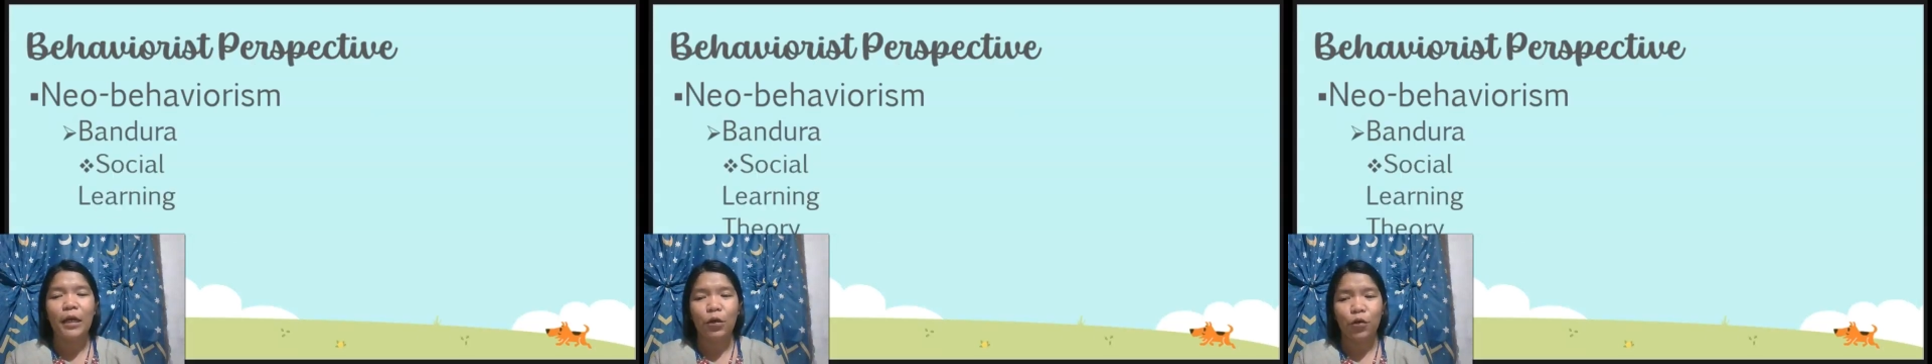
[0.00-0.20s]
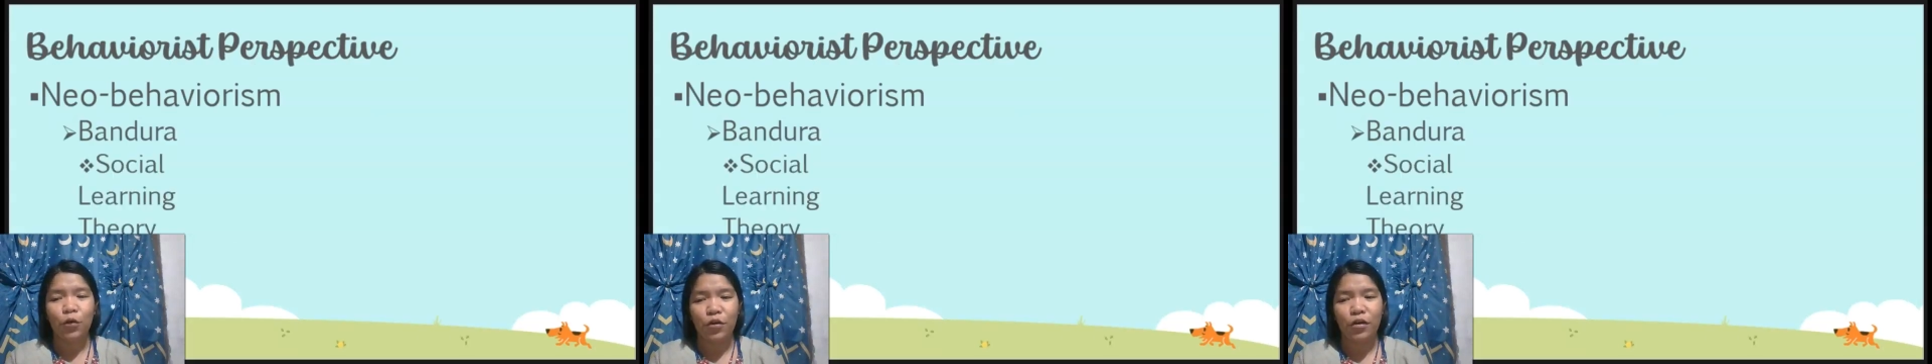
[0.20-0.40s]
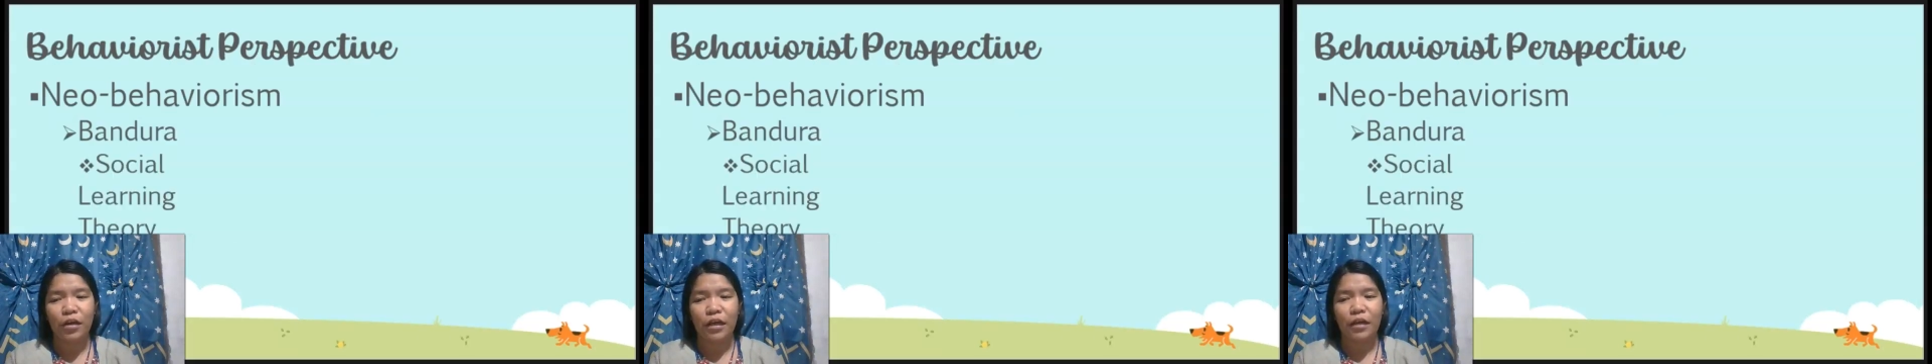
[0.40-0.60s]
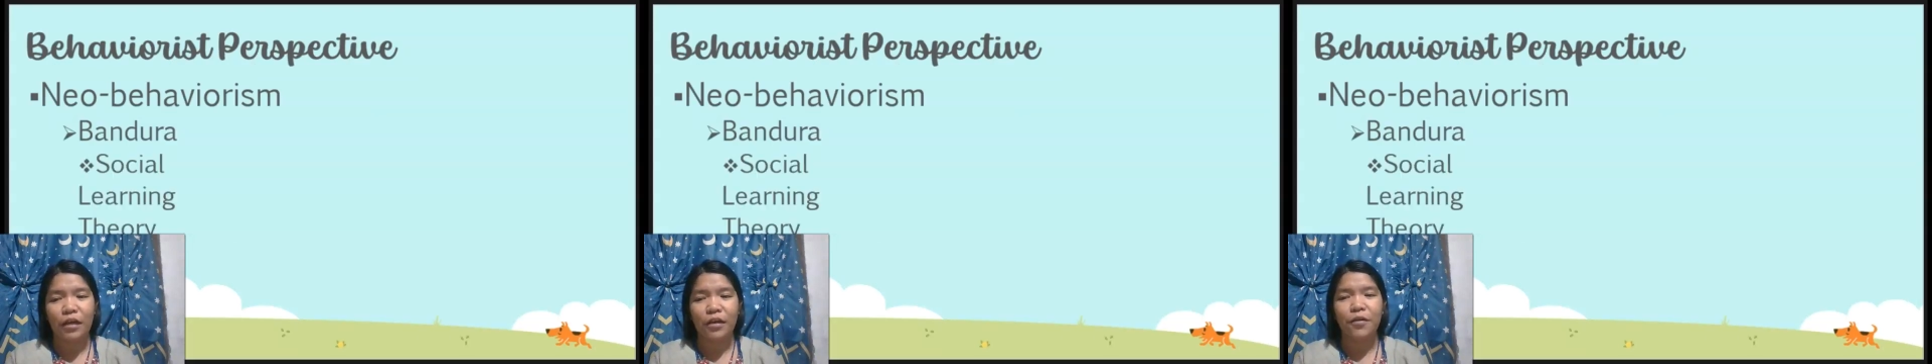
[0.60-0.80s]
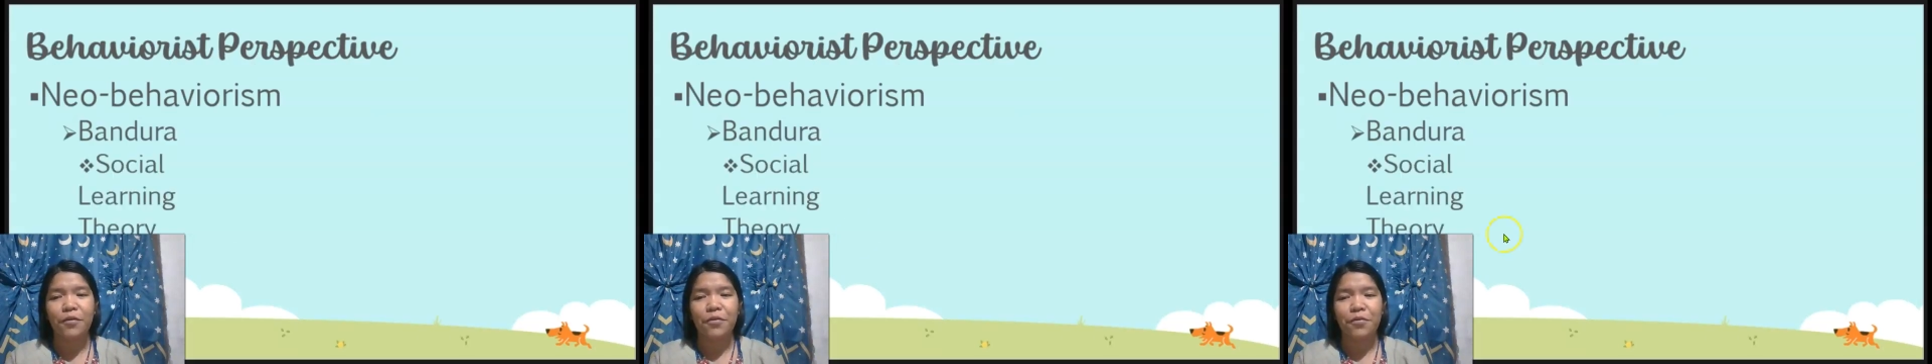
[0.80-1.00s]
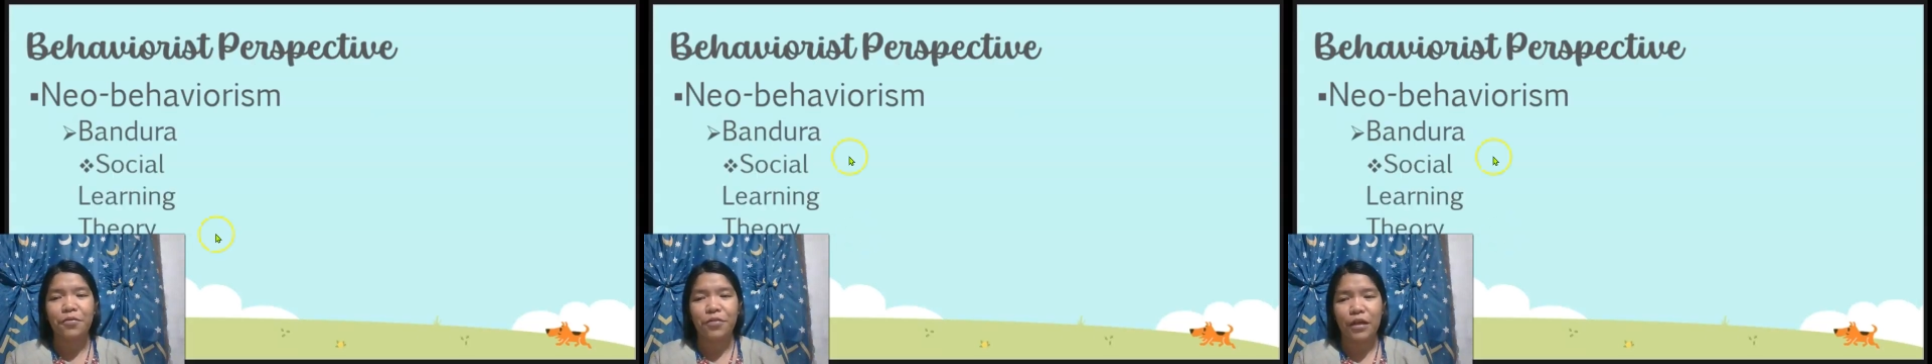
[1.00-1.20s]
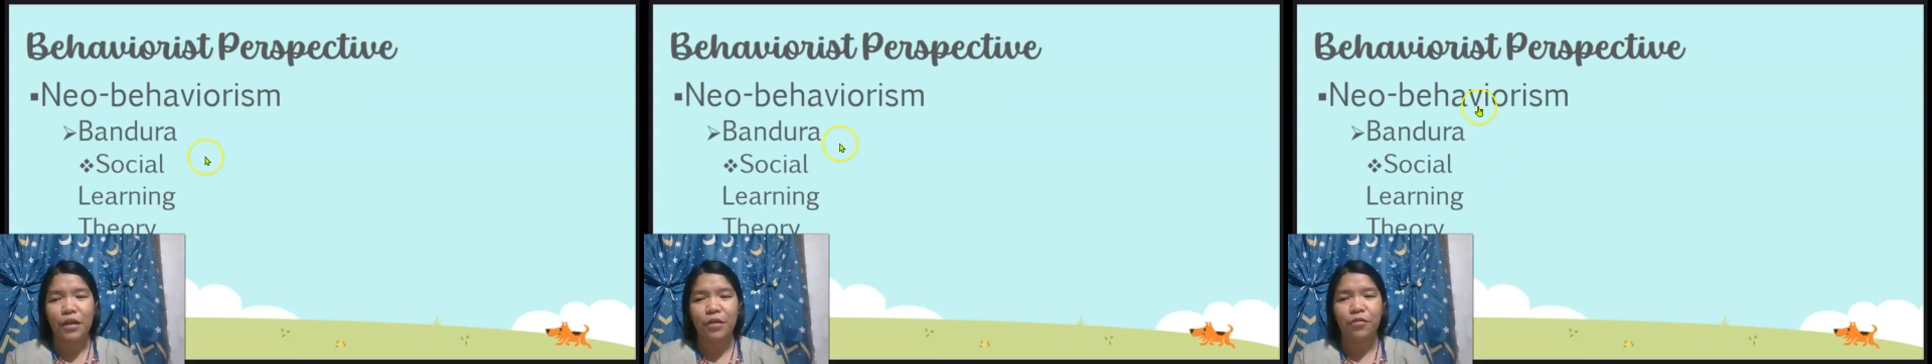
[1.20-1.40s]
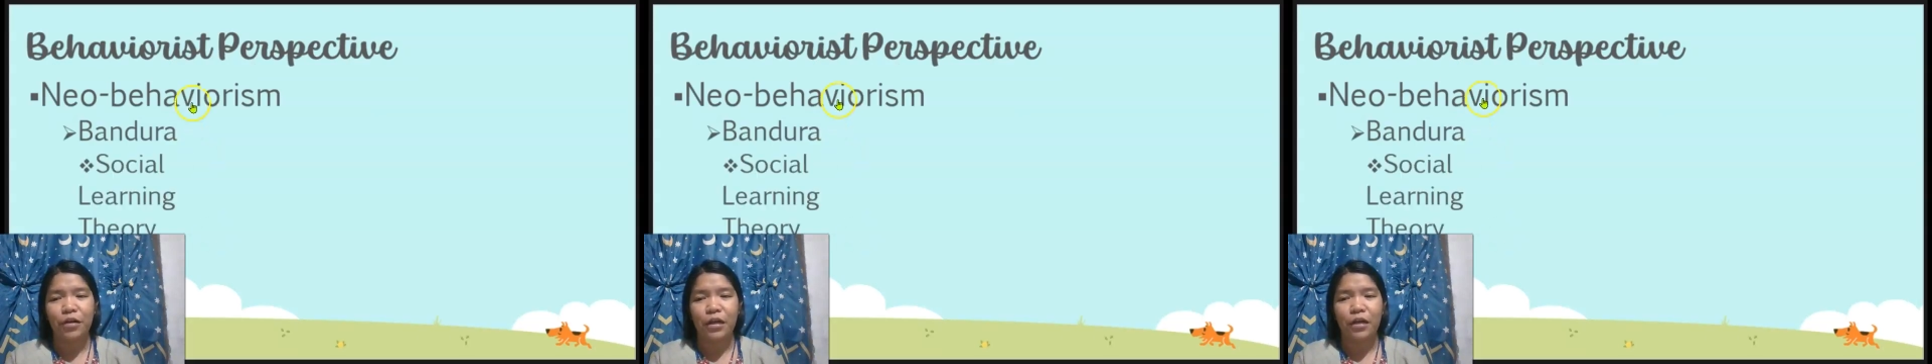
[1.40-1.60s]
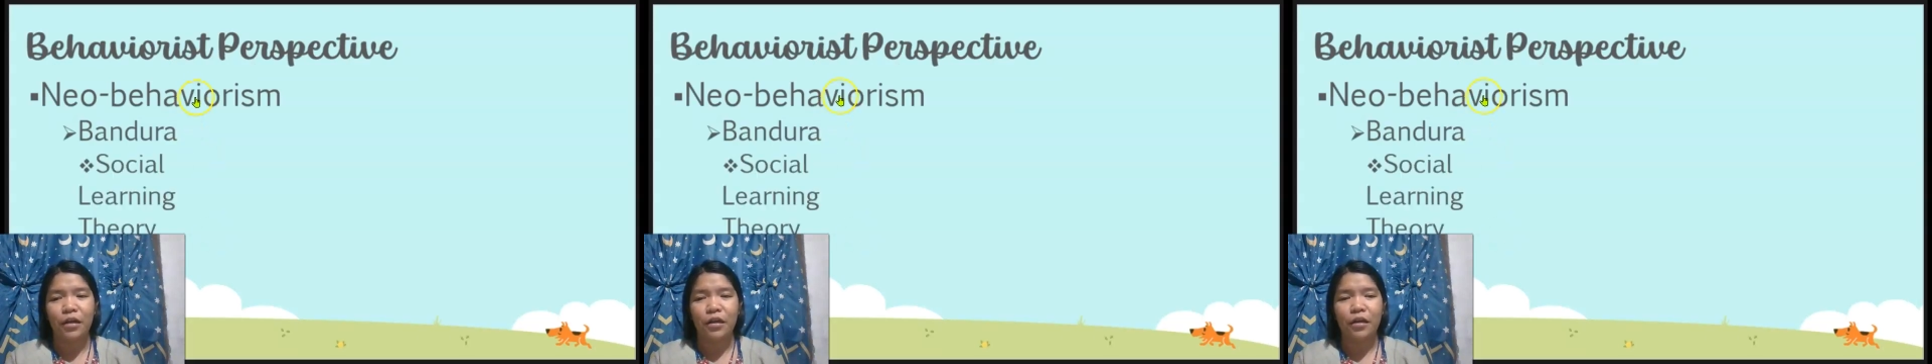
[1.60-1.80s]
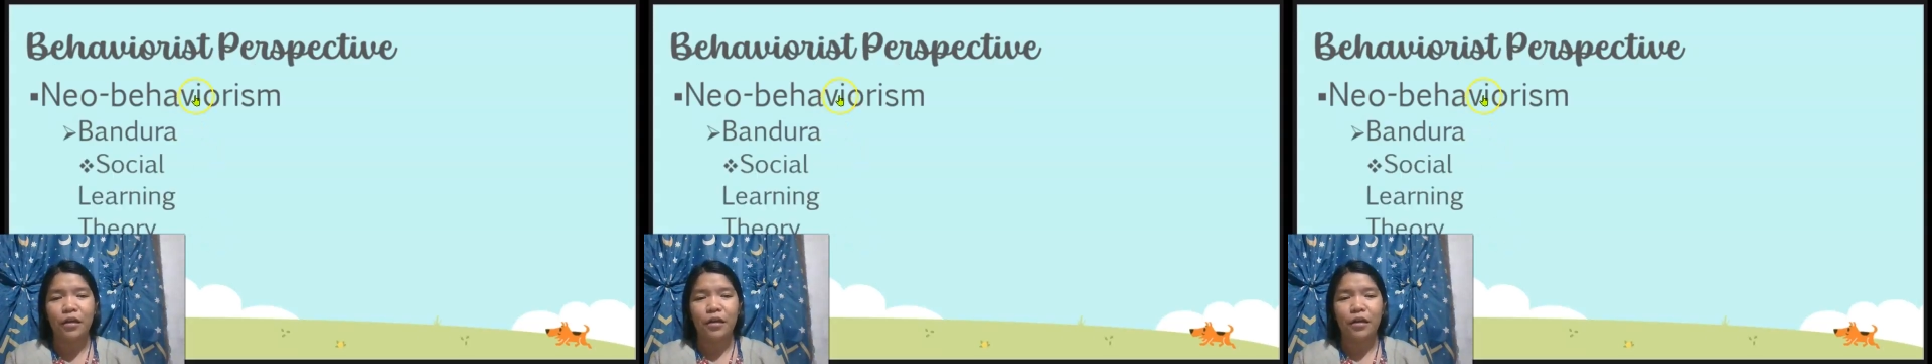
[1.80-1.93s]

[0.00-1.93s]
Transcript: learning theory.